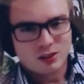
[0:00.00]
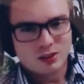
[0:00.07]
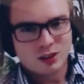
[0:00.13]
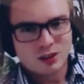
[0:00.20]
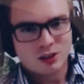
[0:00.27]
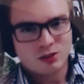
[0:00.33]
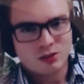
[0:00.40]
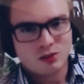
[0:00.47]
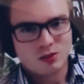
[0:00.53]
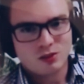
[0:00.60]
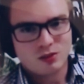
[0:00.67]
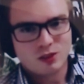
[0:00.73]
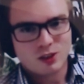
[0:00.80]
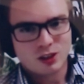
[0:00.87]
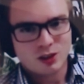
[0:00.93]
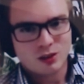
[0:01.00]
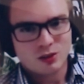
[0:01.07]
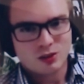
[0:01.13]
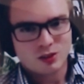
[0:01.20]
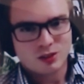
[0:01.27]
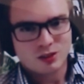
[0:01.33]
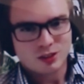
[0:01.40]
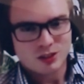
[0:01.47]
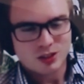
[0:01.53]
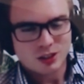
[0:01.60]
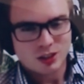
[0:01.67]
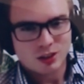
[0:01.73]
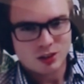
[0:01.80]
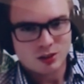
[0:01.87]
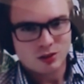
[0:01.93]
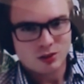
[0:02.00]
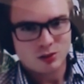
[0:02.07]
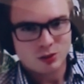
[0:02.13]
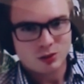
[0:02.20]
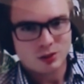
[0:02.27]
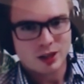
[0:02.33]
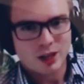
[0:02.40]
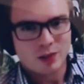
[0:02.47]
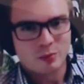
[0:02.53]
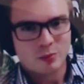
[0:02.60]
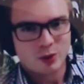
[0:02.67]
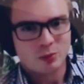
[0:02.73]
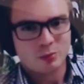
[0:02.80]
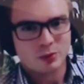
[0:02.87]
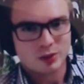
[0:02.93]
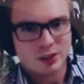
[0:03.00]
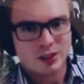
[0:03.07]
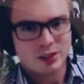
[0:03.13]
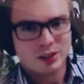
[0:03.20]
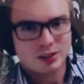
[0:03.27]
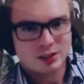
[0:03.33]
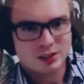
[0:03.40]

So, you know, to secure all that properly,